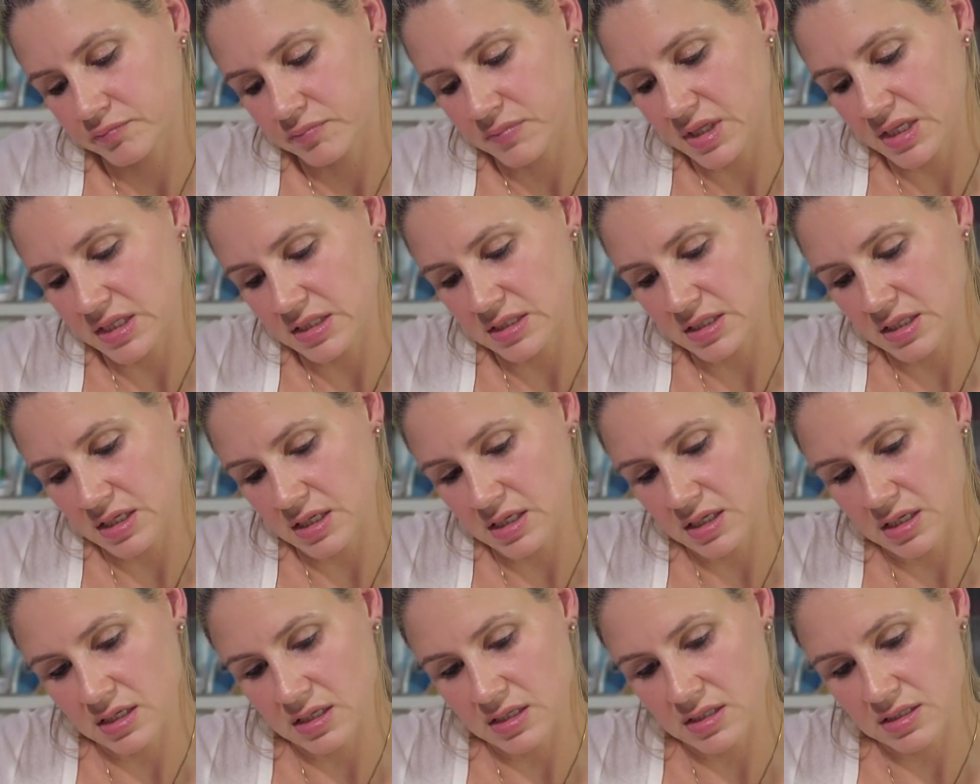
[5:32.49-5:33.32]
this
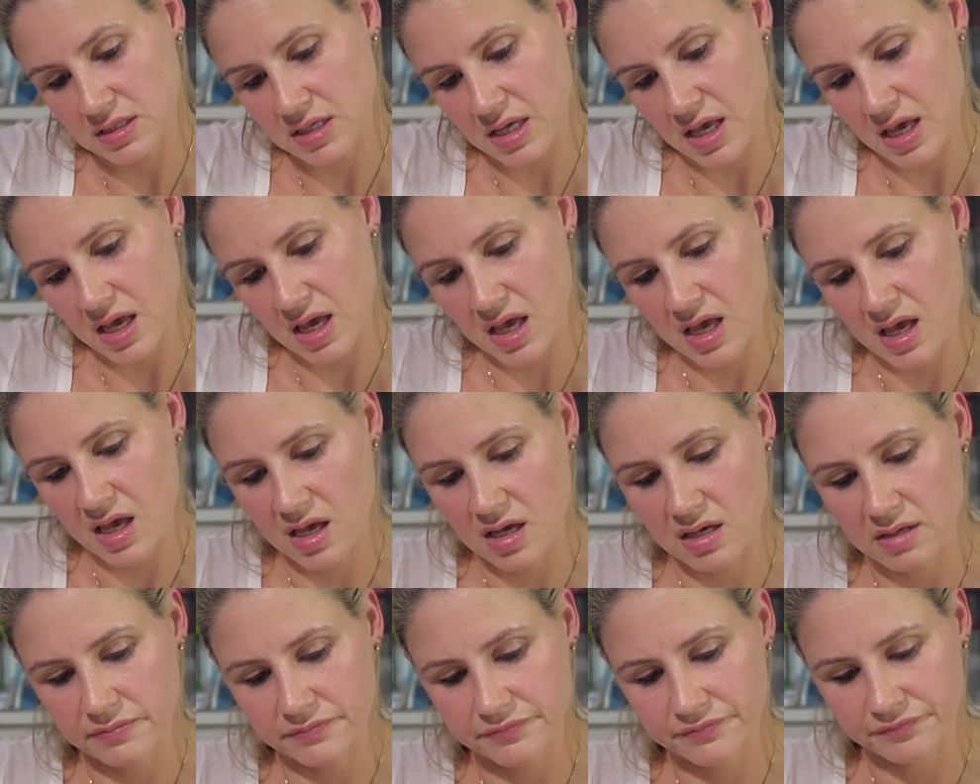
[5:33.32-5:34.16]
is
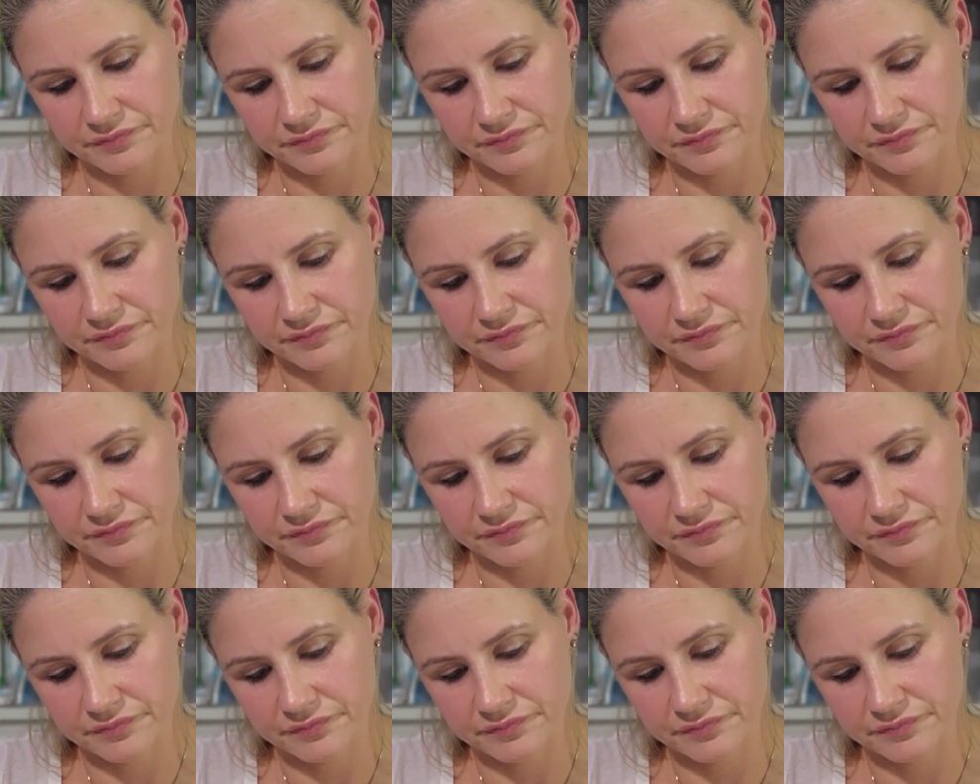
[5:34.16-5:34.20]
a